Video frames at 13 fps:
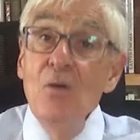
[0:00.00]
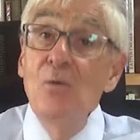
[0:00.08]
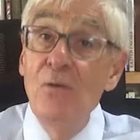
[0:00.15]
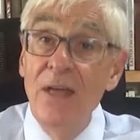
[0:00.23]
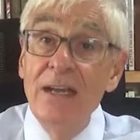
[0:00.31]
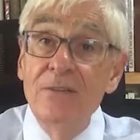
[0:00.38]

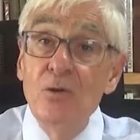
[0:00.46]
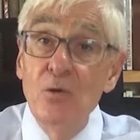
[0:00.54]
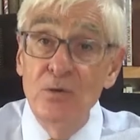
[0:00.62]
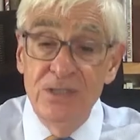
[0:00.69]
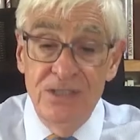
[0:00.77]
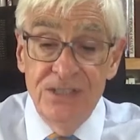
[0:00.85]
Well, that of
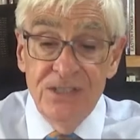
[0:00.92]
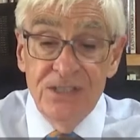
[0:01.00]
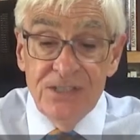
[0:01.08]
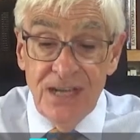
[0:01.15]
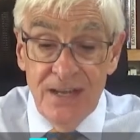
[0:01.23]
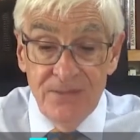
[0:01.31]
course is to
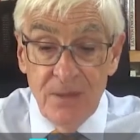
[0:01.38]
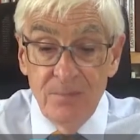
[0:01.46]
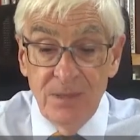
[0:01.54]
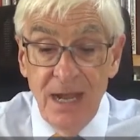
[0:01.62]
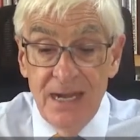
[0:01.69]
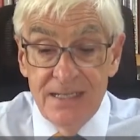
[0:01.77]
state the
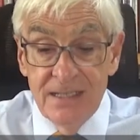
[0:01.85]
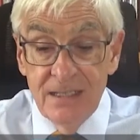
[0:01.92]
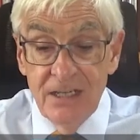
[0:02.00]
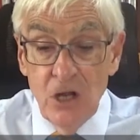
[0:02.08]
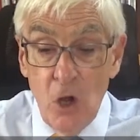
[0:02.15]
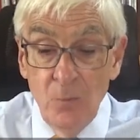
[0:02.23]

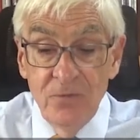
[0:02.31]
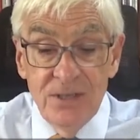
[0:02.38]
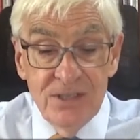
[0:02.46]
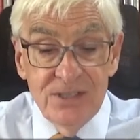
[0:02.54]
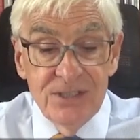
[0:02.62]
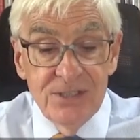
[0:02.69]
blindingly
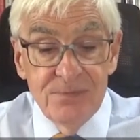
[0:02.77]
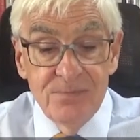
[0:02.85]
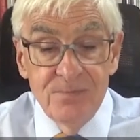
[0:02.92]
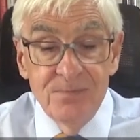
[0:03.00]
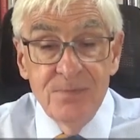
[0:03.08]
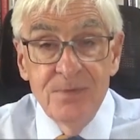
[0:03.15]
obvious.
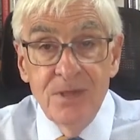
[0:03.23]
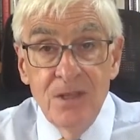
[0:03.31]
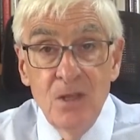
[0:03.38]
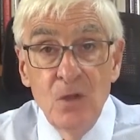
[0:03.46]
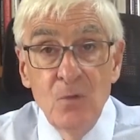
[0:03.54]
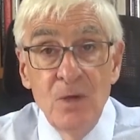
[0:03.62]

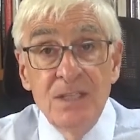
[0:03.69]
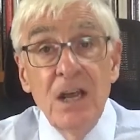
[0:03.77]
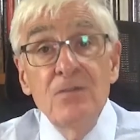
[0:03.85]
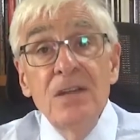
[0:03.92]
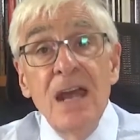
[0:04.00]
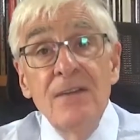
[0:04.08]
We
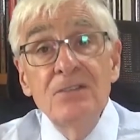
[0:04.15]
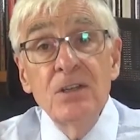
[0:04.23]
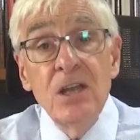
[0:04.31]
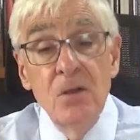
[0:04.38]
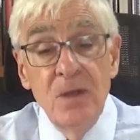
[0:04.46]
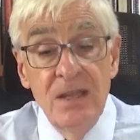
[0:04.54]
don't have to
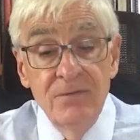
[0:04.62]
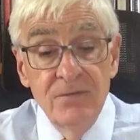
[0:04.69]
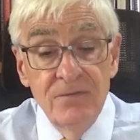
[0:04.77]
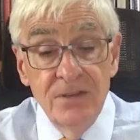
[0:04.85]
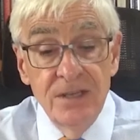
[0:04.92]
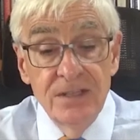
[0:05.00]
go
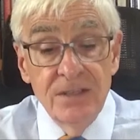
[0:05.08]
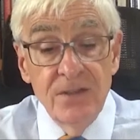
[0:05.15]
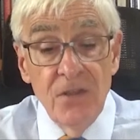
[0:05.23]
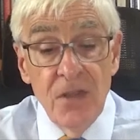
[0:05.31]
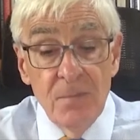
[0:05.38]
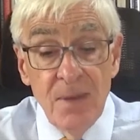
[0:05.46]
even further
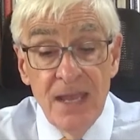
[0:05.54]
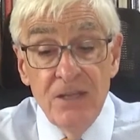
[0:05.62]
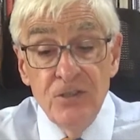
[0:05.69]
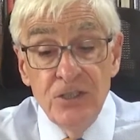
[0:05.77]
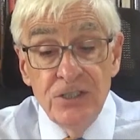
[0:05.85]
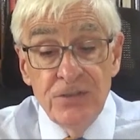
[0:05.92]
than the
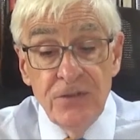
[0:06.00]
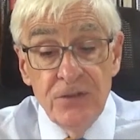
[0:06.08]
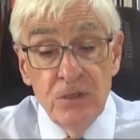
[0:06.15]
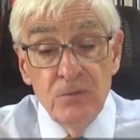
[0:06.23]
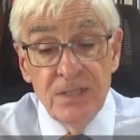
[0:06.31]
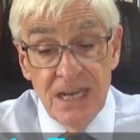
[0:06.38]
pages of the
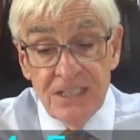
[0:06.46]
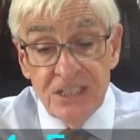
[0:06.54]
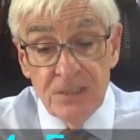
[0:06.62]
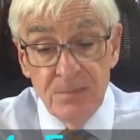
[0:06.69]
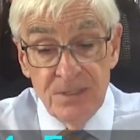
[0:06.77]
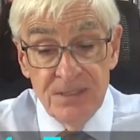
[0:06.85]
New
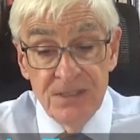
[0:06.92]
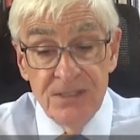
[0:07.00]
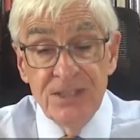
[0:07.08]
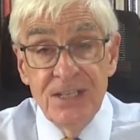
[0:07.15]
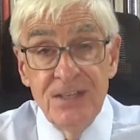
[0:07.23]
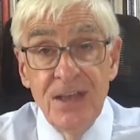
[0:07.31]
Testament to
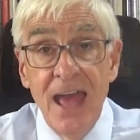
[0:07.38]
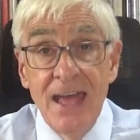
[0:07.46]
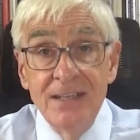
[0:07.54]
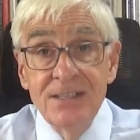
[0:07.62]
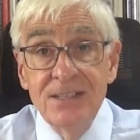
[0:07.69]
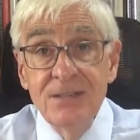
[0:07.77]
see
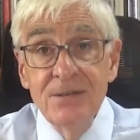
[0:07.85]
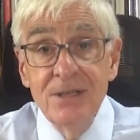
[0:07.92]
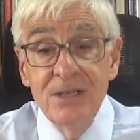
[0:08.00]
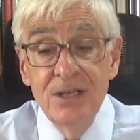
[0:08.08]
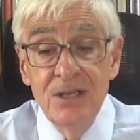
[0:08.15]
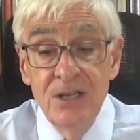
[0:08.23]
that.
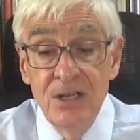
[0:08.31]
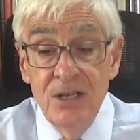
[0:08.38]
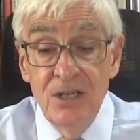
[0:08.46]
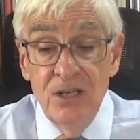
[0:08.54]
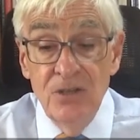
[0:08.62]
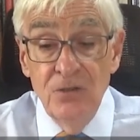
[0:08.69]

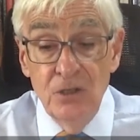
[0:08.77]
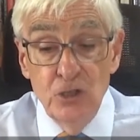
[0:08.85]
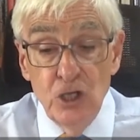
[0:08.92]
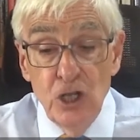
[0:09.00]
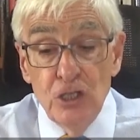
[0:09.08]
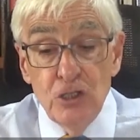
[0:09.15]
The
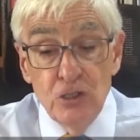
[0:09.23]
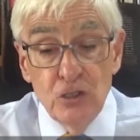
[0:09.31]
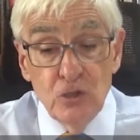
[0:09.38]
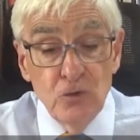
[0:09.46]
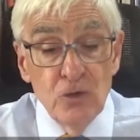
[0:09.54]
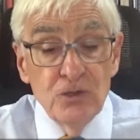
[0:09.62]
church at
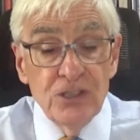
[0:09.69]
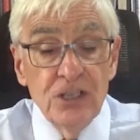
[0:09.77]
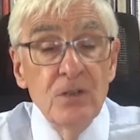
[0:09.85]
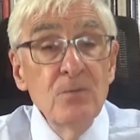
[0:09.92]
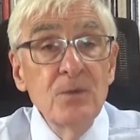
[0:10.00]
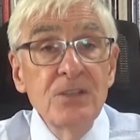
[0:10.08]

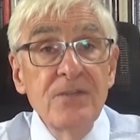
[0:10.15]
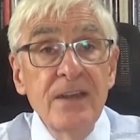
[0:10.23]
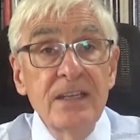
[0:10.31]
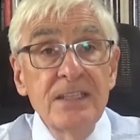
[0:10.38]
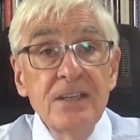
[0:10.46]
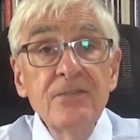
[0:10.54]
Jerusalem was
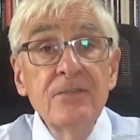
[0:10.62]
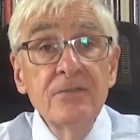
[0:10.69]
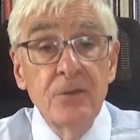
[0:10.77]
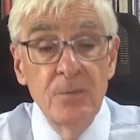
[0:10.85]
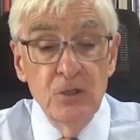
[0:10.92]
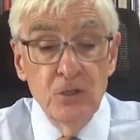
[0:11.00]
very
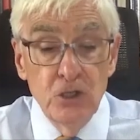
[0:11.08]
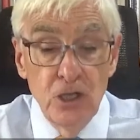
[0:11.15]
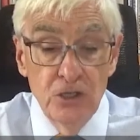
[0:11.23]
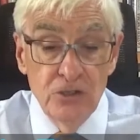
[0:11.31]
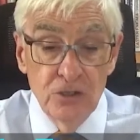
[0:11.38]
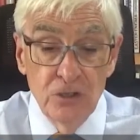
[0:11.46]
different from the
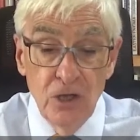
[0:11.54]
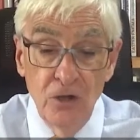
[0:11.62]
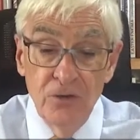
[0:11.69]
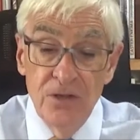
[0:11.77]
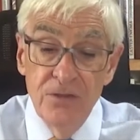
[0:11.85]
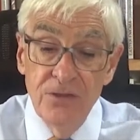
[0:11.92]
church at
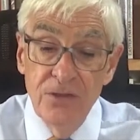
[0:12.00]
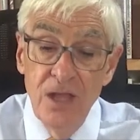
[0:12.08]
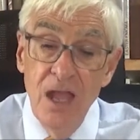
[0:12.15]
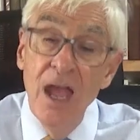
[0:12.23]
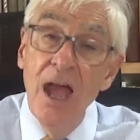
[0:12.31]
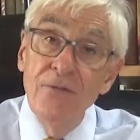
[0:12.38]
Corinth,
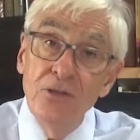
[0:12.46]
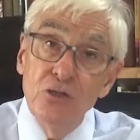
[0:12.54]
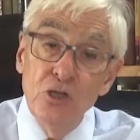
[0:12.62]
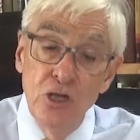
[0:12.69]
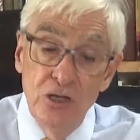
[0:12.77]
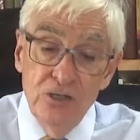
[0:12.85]
and the
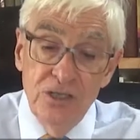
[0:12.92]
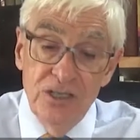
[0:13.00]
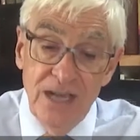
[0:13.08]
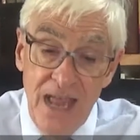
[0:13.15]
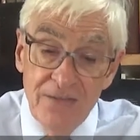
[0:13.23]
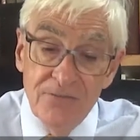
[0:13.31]
church
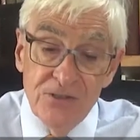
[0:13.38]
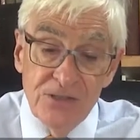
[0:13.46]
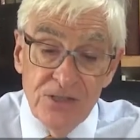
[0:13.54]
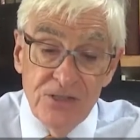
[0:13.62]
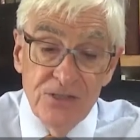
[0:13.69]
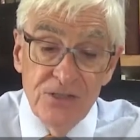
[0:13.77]
in
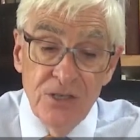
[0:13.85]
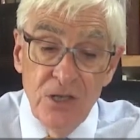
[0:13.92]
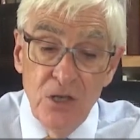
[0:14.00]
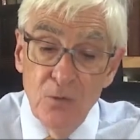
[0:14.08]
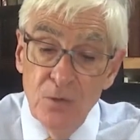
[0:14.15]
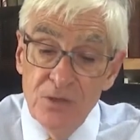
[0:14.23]
Ephesus
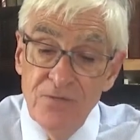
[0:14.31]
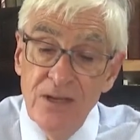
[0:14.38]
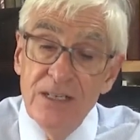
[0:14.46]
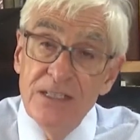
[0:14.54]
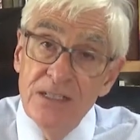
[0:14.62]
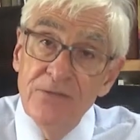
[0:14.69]
was
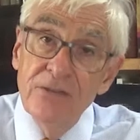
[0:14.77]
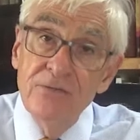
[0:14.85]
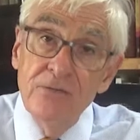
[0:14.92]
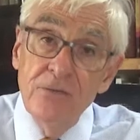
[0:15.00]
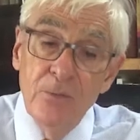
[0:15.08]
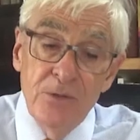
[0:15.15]
very
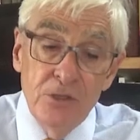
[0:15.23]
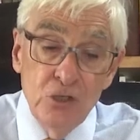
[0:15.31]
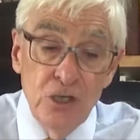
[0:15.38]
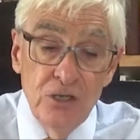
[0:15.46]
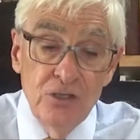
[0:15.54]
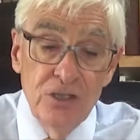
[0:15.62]
different from the
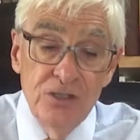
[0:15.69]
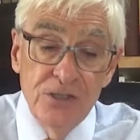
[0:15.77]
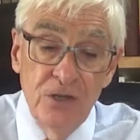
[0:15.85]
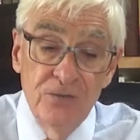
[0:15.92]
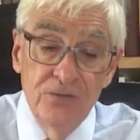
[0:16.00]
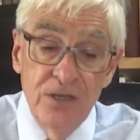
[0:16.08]
churches
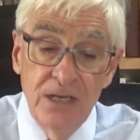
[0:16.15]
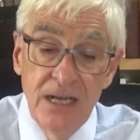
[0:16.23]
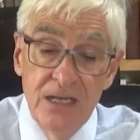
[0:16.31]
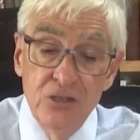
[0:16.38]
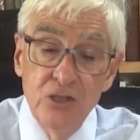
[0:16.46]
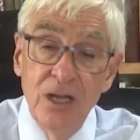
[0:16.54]
of
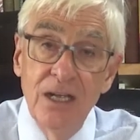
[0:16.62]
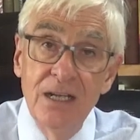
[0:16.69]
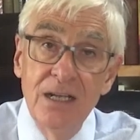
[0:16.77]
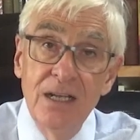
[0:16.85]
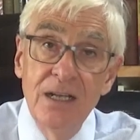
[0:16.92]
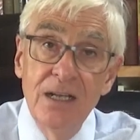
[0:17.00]
Galatia.
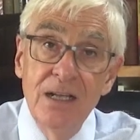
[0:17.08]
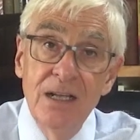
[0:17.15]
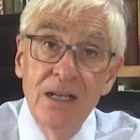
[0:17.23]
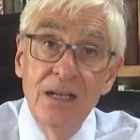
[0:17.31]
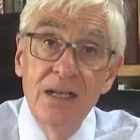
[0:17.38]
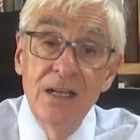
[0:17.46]

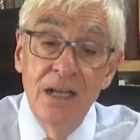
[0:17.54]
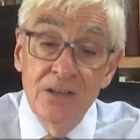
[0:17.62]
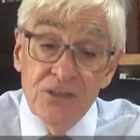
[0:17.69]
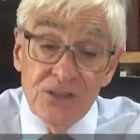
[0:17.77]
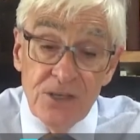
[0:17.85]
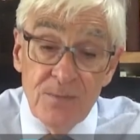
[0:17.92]

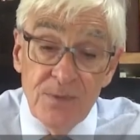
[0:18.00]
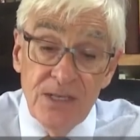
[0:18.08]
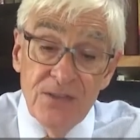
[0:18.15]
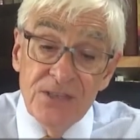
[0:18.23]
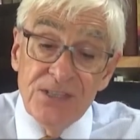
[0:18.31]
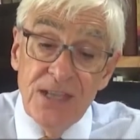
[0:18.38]
And
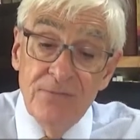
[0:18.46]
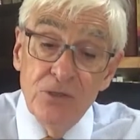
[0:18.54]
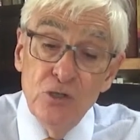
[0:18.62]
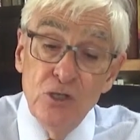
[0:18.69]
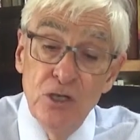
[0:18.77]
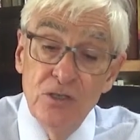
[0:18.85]
similarly, the
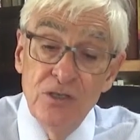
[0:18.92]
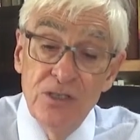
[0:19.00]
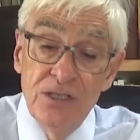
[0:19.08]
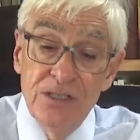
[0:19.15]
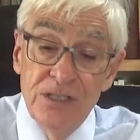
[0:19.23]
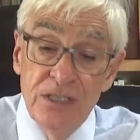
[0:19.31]
seven
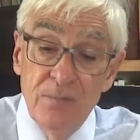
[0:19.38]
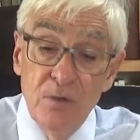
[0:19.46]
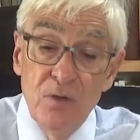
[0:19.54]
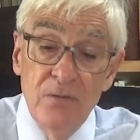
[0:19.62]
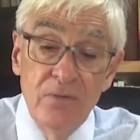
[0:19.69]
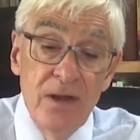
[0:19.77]
churches in the
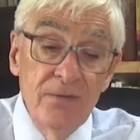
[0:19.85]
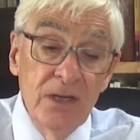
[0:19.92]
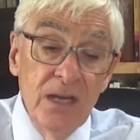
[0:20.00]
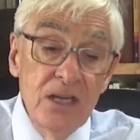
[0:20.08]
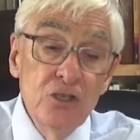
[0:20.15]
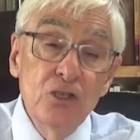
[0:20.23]
book of
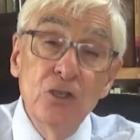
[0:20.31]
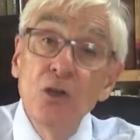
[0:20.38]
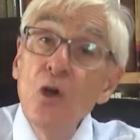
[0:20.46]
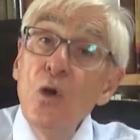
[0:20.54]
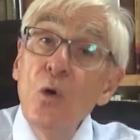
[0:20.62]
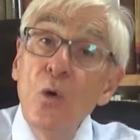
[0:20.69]
Revelation
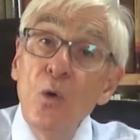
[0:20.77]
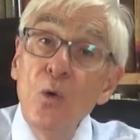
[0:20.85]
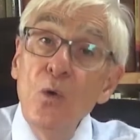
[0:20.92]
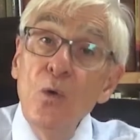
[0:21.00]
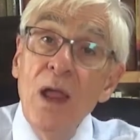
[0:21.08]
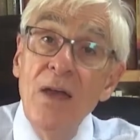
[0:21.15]

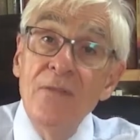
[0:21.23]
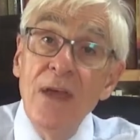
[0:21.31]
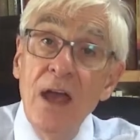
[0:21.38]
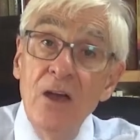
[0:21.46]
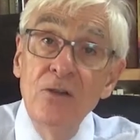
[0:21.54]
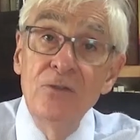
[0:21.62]
all had
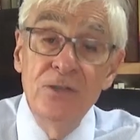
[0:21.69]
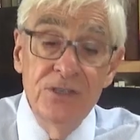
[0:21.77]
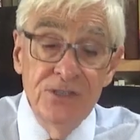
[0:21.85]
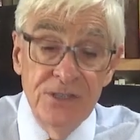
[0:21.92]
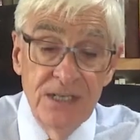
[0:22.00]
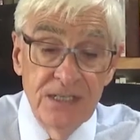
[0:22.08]
their own
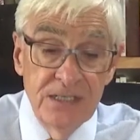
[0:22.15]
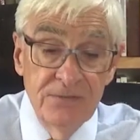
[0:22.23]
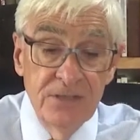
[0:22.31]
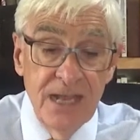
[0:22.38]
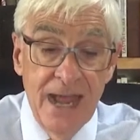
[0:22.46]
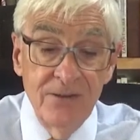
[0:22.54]

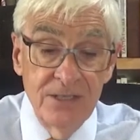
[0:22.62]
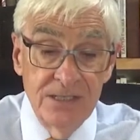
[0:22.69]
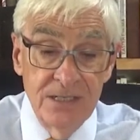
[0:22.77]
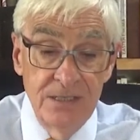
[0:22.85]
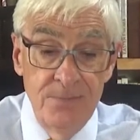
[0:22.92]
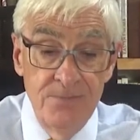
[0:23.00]
distinctive
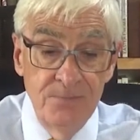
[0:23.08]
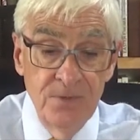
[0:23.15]
character.